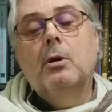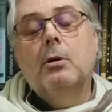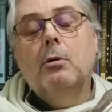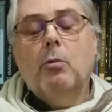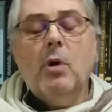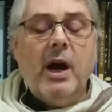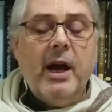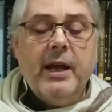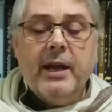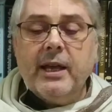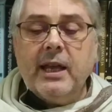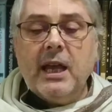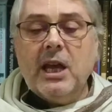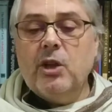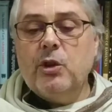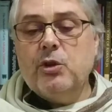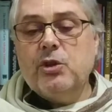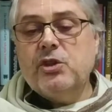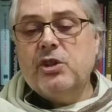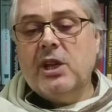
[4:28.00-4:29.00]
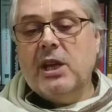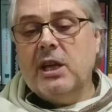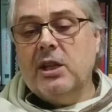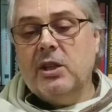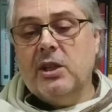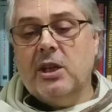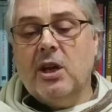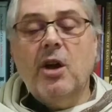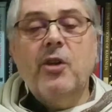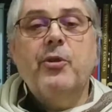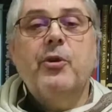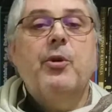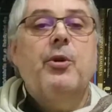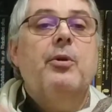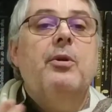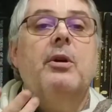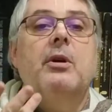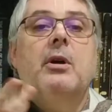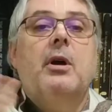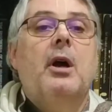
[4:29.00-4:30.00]
why can't you say the
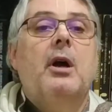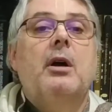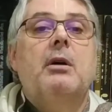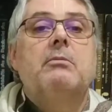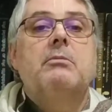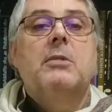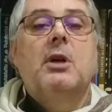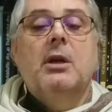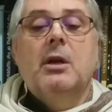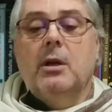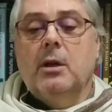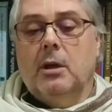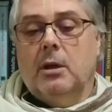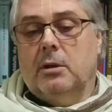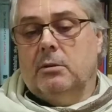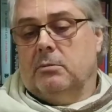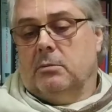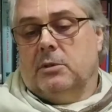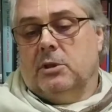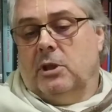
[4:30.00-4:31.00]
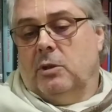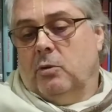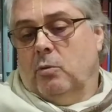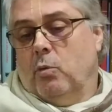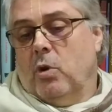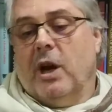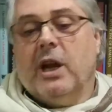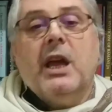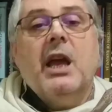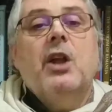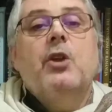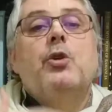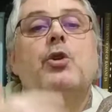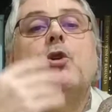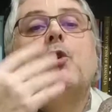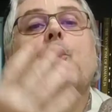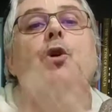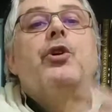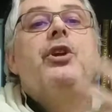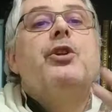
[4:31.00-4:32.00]
other, what can you
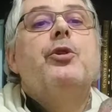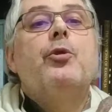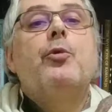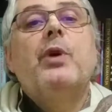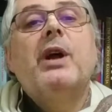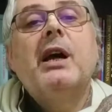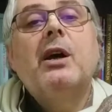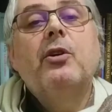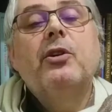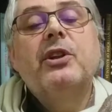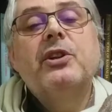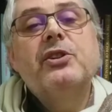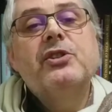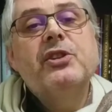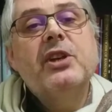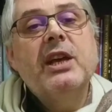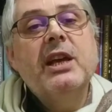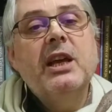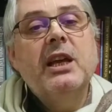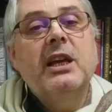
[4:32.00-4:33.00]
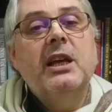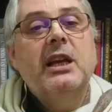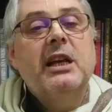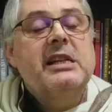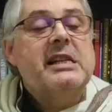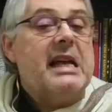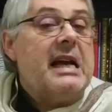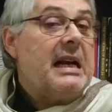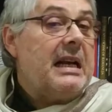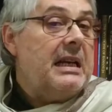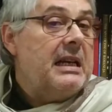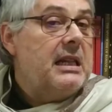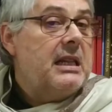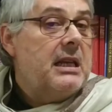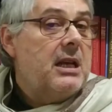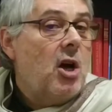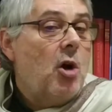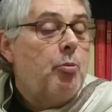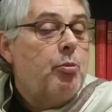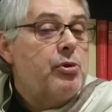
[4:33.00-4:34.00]
turn it around and say exactly
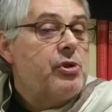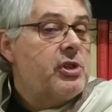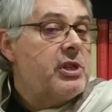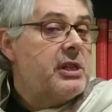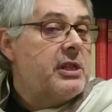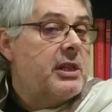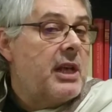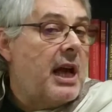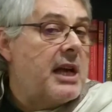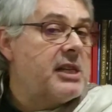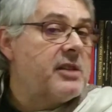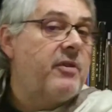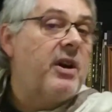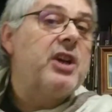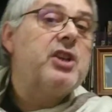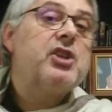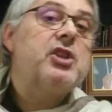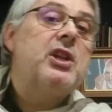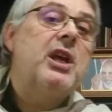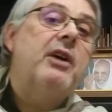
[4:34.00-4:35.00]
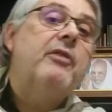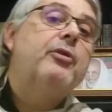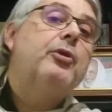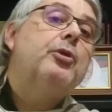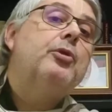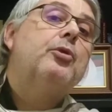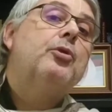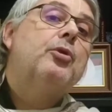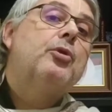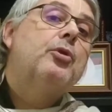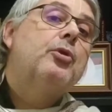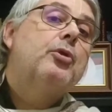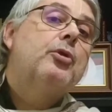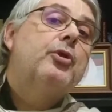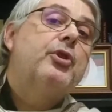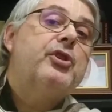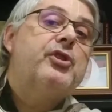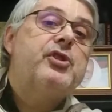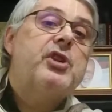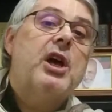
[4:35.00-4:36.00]
the opposite, as Vaishnava do?
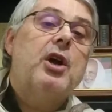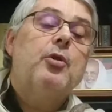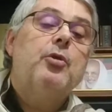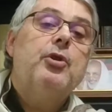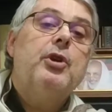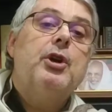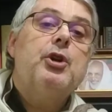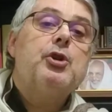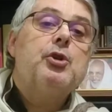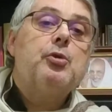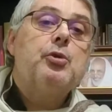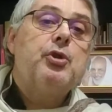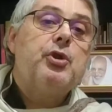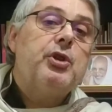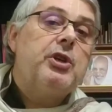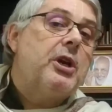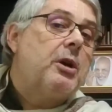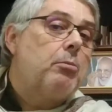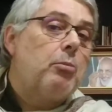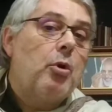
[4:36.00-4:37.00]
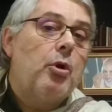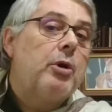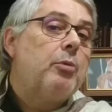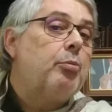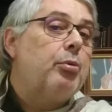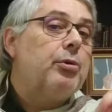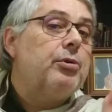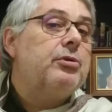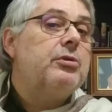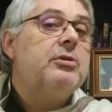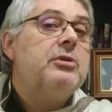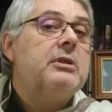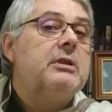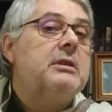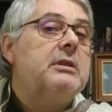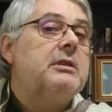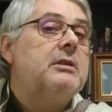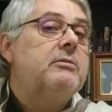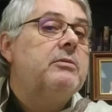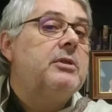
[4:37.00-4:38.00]
The Saguna Shruti are more important than
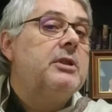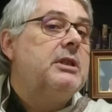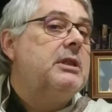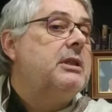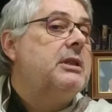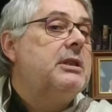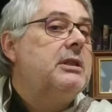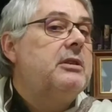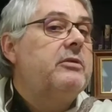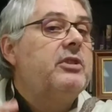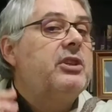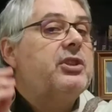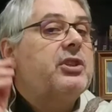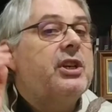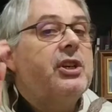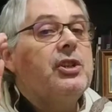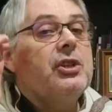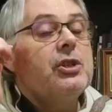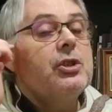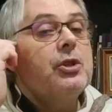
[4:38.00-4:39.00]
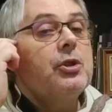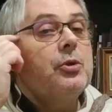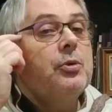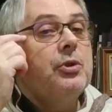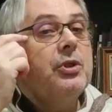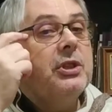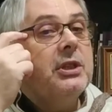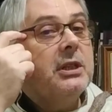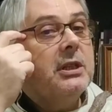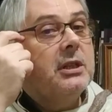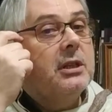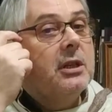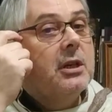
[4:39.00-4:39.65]
the Nirvishesha Shruti,